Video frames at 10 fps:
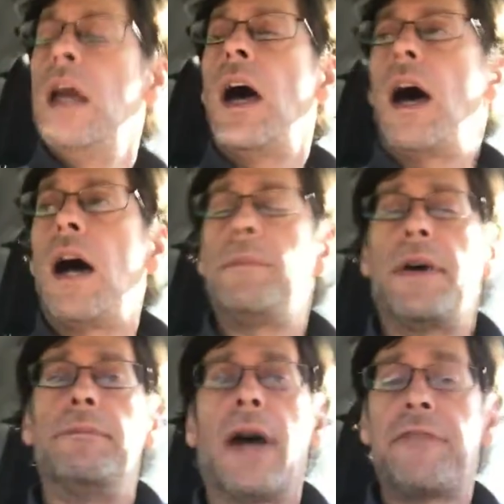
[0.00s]

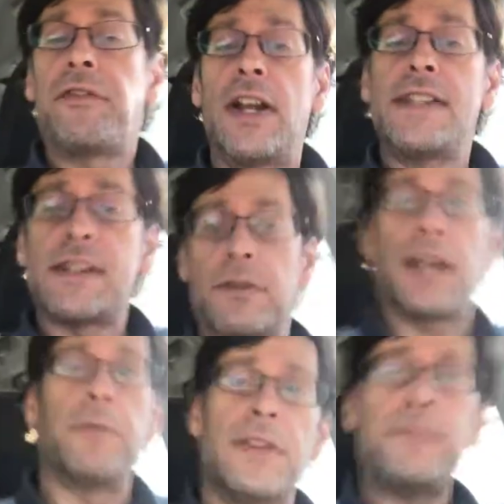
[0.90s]
But my friends that
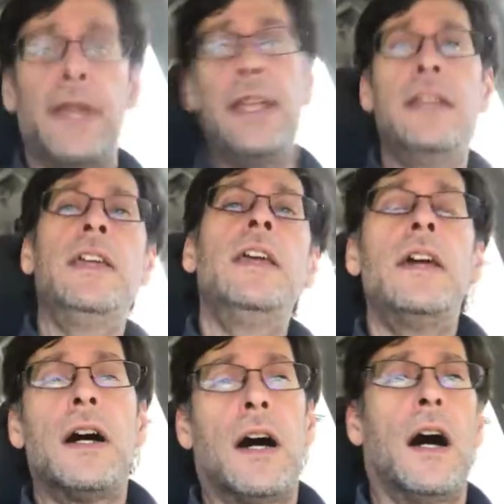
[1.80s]
write with me,
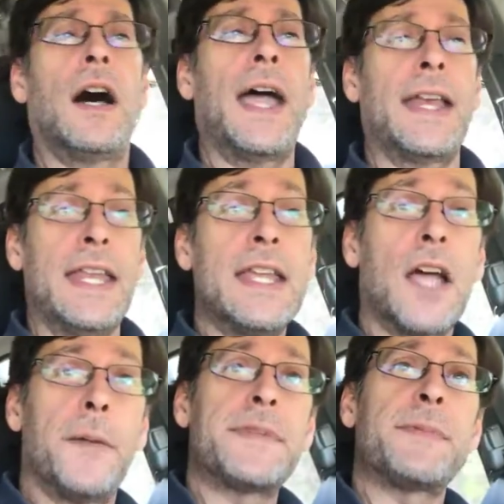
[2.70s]
at
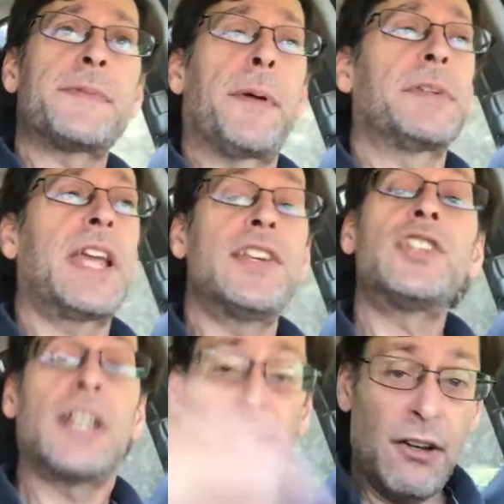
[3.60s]
Ecom Tips publication, and